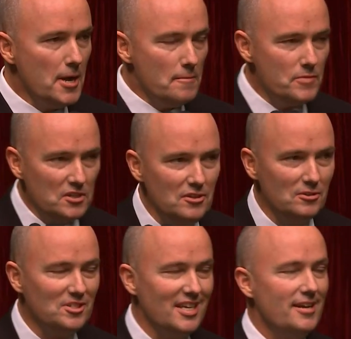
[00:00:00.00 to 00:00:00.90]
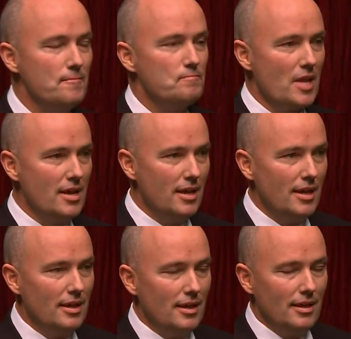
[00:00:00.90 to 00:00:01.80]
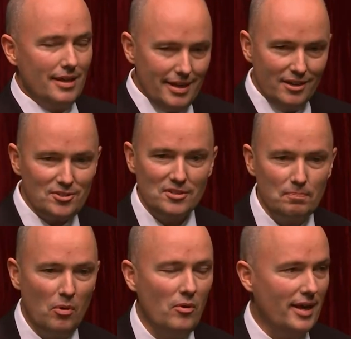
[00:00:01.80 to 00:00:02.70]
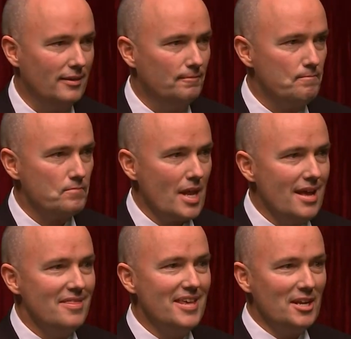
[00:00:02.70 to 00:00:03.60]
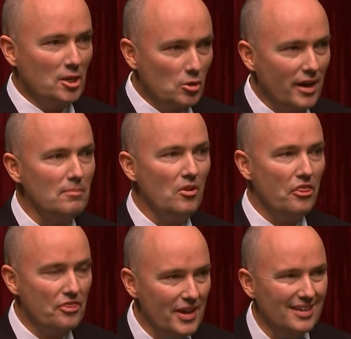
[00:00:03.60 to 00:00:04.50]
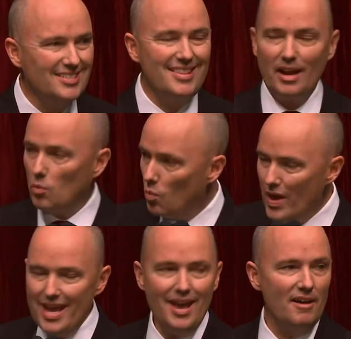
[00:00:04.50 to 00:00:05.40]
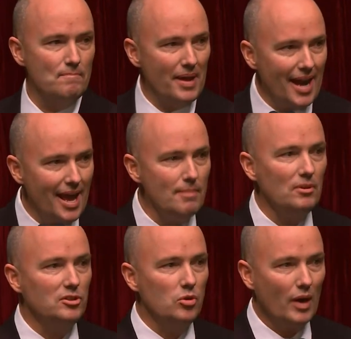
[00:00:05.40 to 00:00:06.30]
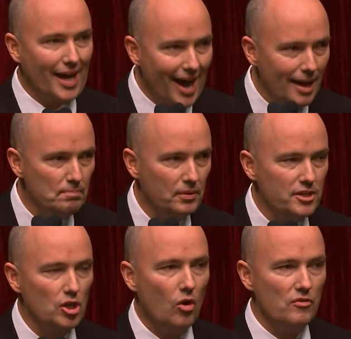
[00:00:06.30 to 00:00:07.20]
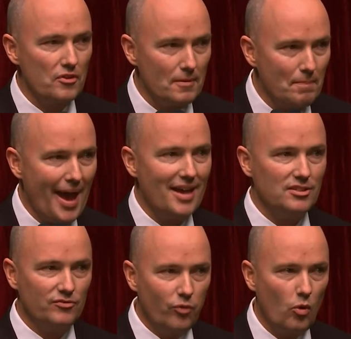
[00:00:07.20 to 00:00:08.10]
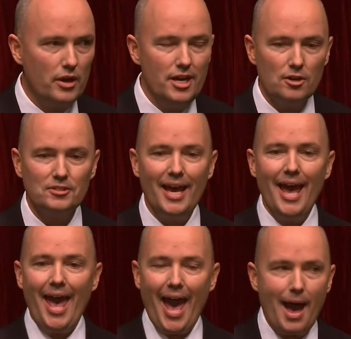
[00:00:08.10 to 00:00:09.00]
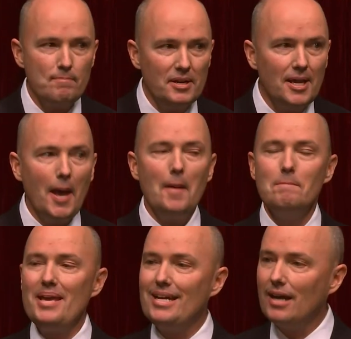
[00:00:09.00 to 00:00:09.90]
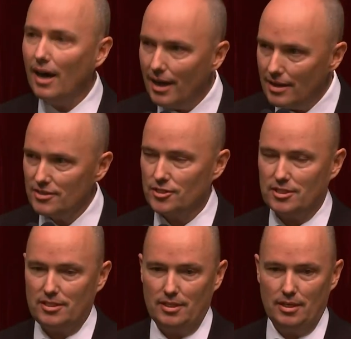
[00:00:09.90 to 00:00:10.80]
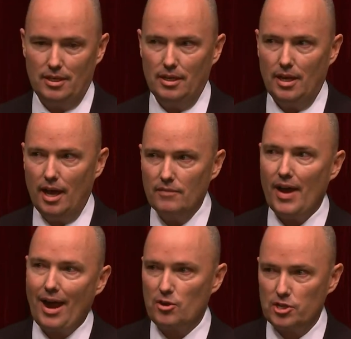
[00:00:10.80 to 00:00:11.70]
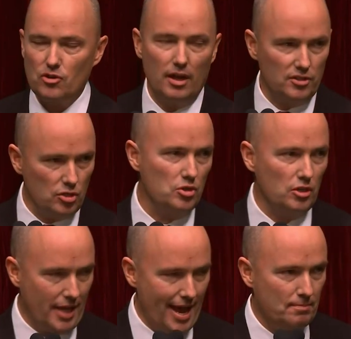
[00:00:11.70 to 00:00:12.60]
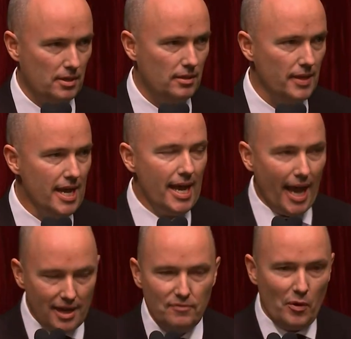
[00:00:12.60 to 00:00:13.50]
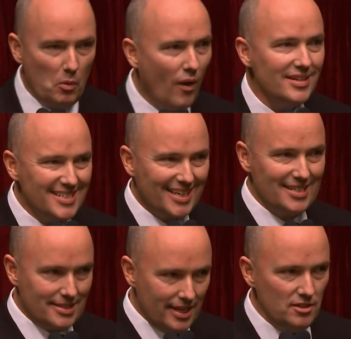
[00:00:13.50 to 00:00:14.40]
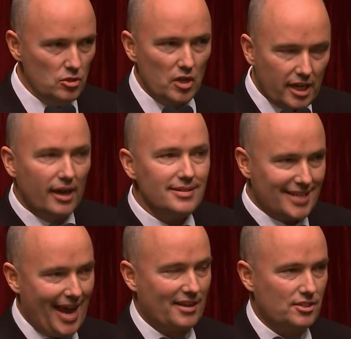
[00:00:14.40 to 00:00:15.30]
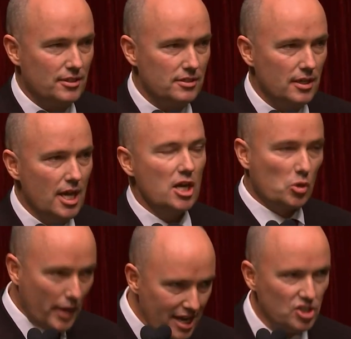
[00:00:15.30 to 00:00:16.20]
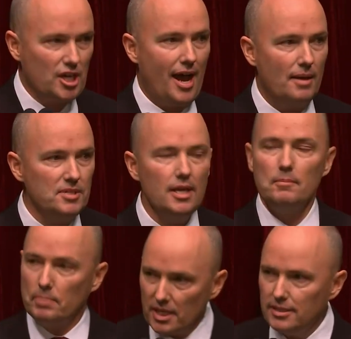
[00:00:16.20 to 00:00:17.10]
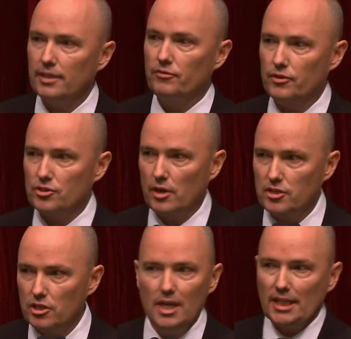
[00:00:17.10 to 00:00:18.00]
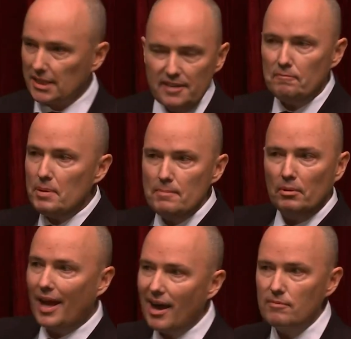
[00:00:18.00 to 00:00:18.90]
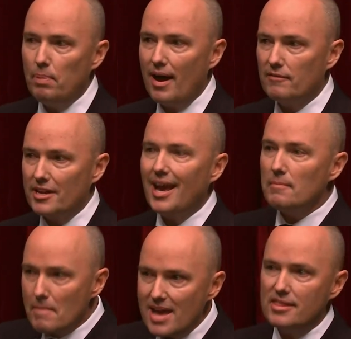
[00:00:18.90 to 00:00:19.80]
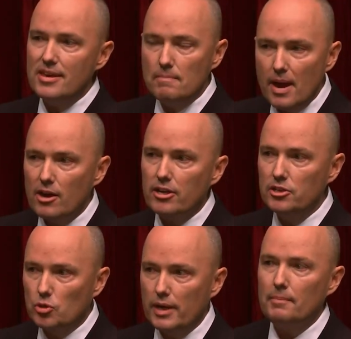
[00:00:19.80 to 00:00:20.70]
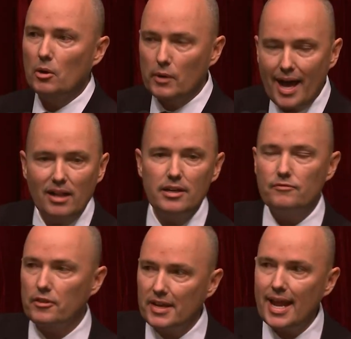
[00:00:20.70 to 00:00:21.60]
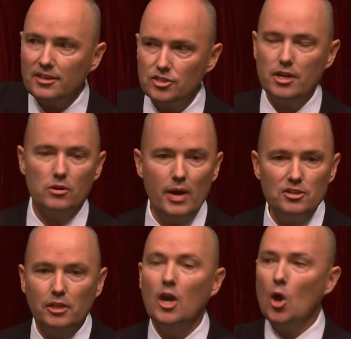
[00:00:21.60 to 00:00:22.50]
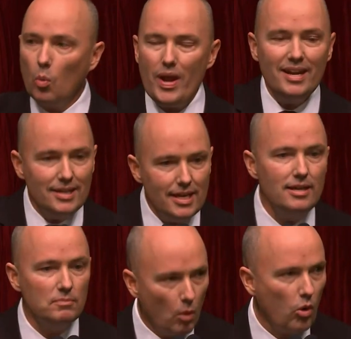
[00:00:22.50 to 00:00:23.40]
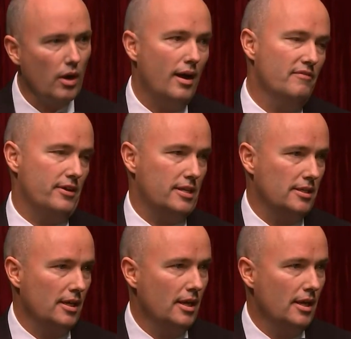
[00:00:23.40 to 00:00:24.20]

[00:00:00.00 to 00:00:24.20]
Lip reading: You see, here's the point. The incredible things that we have been able to accomplish over the past 4 years happened because of our strong social capital. And if we want to continue to cut taxes, create jobs, build infrastructure, lift people out of poverty, and make the American dream a reality for the next generation, we need more of it.